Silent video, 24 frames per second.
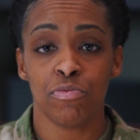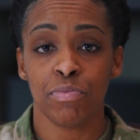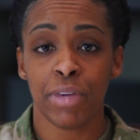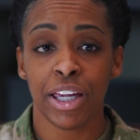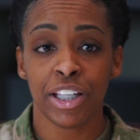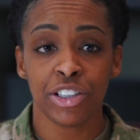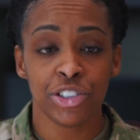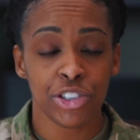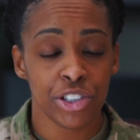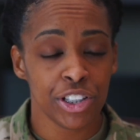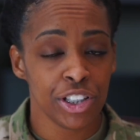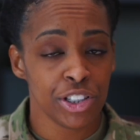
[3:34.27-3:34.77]

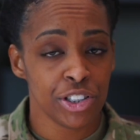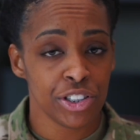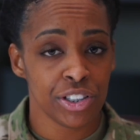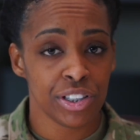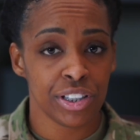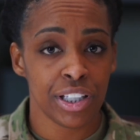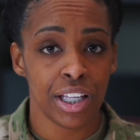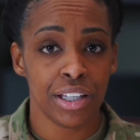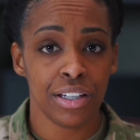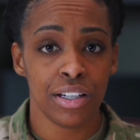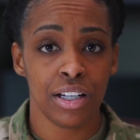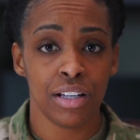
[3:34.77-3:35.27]
Make sure that you're
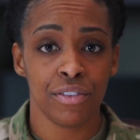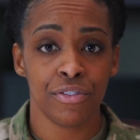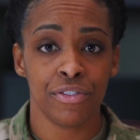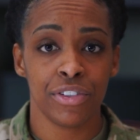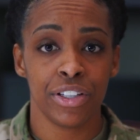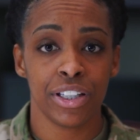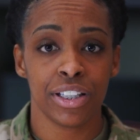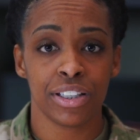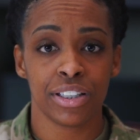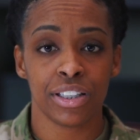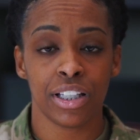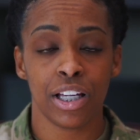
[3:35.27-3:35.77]
standing up for
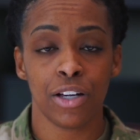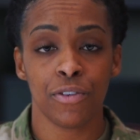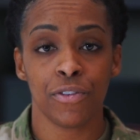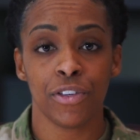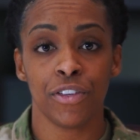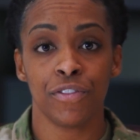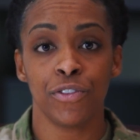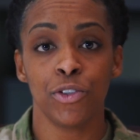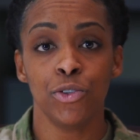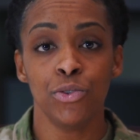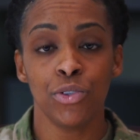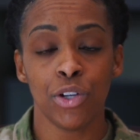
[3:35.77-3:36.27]
yourself.
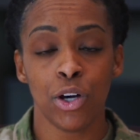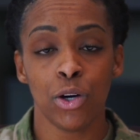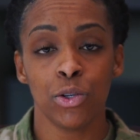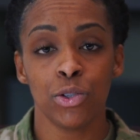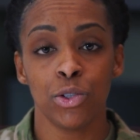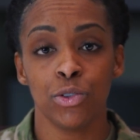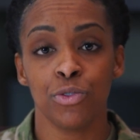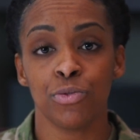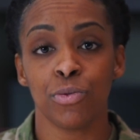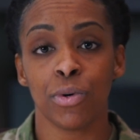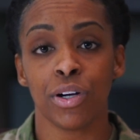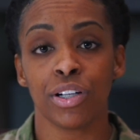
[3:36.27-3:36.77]
If you know
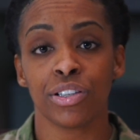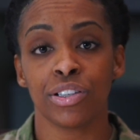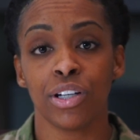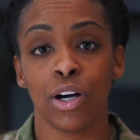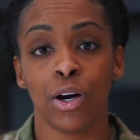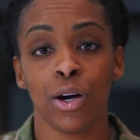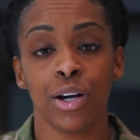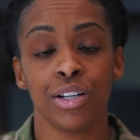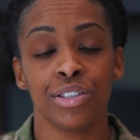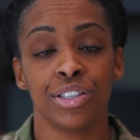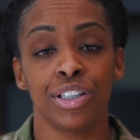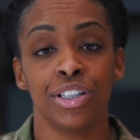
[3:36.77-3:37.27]
you've worked
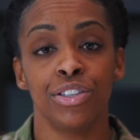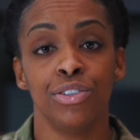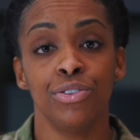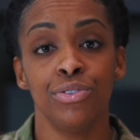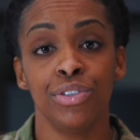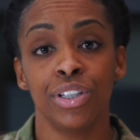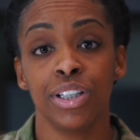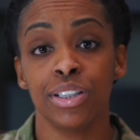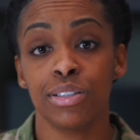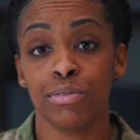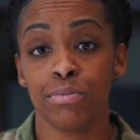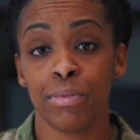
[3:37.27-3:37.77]
hard, then you
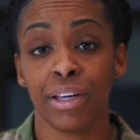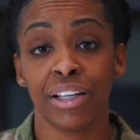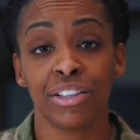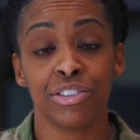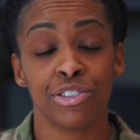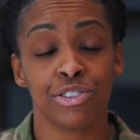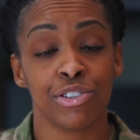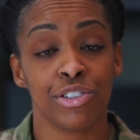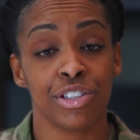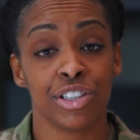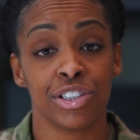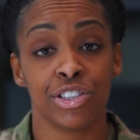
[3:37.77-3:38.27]
need to make
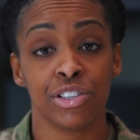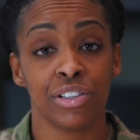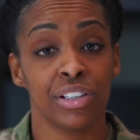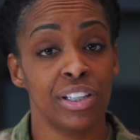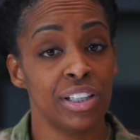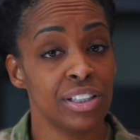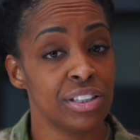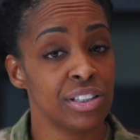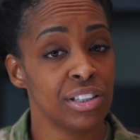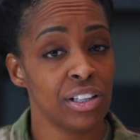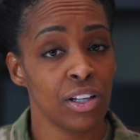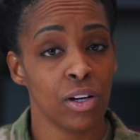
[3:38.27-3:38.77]
sure that your
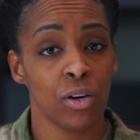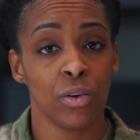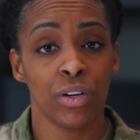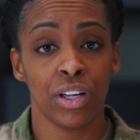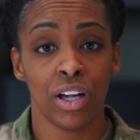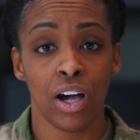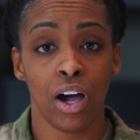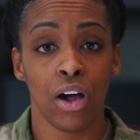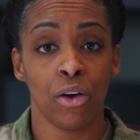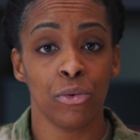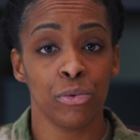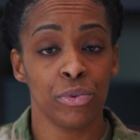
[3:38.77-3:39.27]

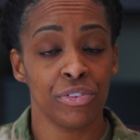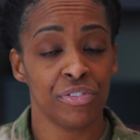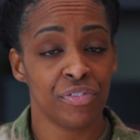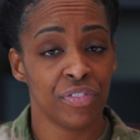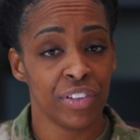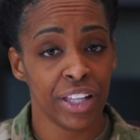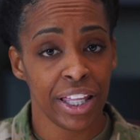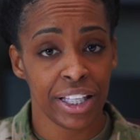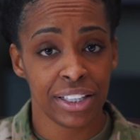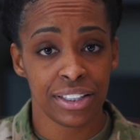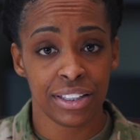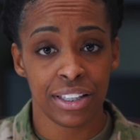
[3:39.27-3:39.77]
NCOER
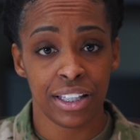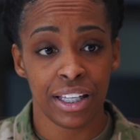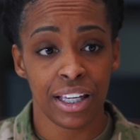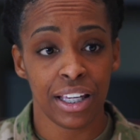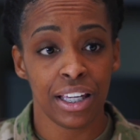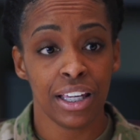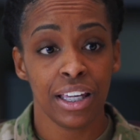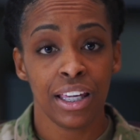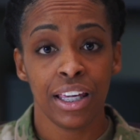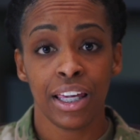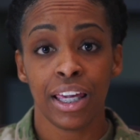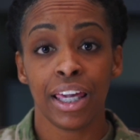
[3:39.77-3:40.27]
reflects that.